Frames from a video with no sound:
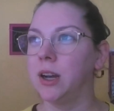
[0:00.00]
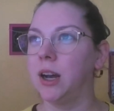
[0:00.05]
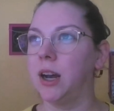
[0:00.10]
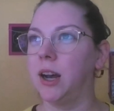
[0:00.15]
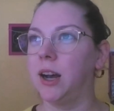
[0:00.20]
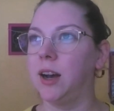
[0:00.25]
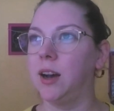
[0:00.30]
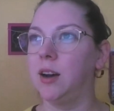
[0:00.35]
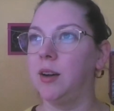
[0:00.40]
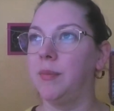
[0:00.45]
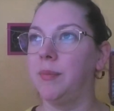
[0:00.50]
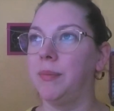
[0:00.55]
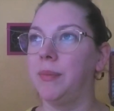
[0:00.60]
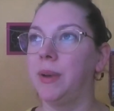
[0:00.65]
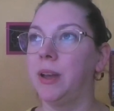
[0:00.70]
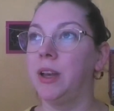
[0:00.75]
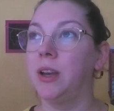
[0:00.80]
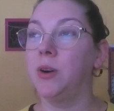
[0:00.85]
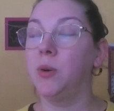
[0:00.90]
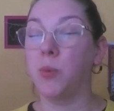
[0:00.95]

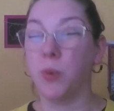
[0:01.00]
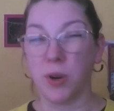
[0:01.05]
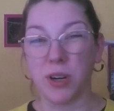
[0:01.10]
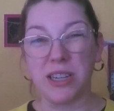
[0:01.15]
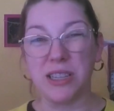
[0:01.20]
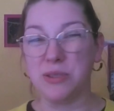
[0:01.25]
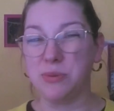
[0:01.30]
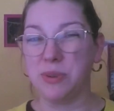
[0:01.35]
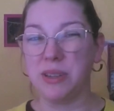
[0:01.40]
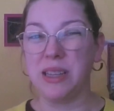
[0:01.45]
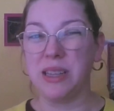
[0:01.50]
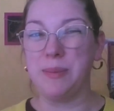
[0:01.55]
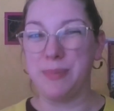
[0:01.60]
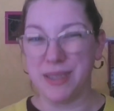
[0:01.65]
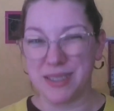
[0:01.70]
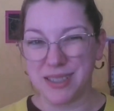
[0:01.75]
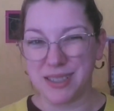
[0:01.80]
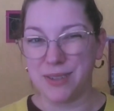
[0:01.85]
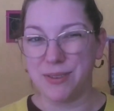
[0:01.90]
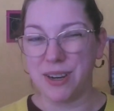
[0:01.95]
Work is really
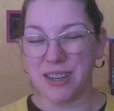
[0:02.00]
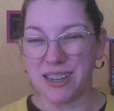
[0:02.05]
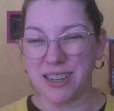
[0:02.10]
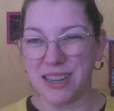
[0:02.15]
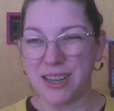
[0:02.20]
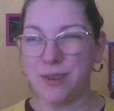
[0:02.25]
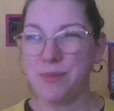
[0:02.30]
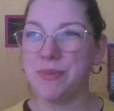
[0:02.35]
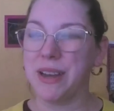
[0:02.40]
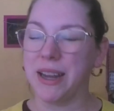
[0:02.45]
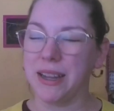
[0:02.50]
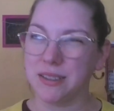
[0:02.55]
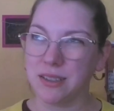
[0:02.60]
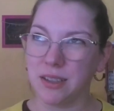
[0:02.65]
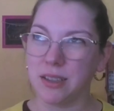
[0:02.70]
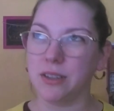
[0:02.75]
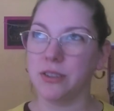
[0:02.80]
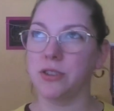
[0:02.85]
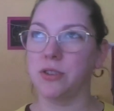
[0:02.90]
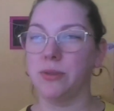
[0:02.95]
busy right now. That's a
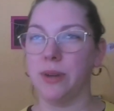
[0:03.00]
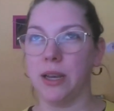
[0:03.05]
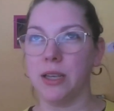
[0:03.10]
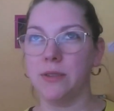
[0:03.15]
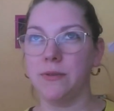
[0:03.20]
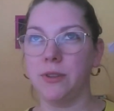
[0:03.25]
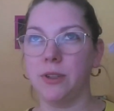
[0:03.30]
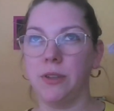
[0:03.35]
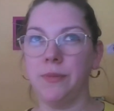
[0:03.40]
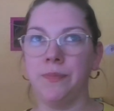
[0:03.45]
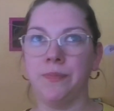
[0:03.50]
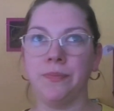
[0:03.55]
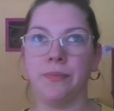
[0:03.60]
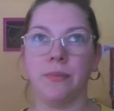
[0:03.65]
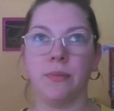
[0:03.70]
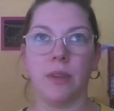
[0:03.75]
little stressful.